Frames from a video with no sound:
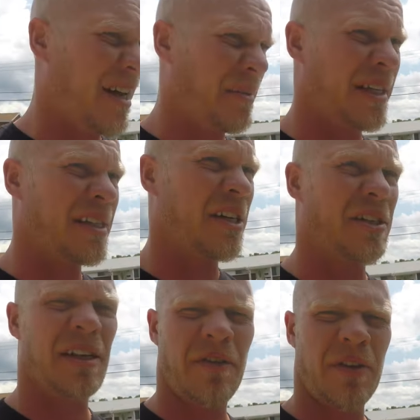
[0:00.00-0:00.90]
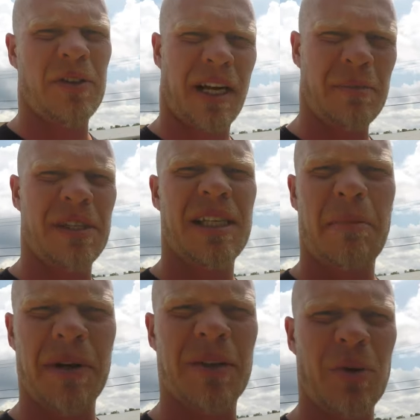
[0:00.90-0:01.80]
I mean, seriously, it feels like I'm
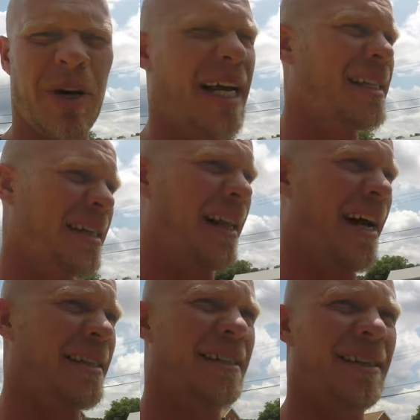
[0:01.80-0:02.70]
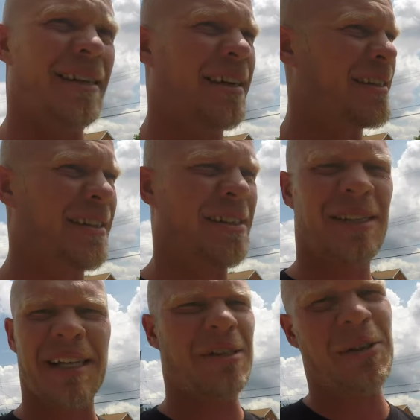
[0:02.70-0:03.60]
stepping into an S-Class because the
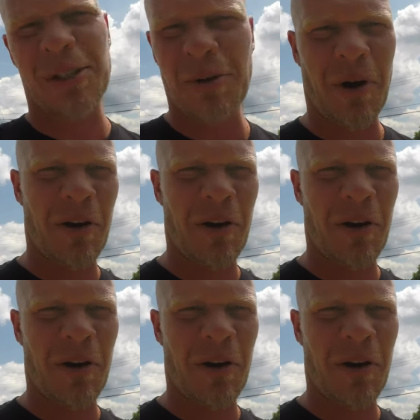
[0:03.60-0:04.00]
seats are so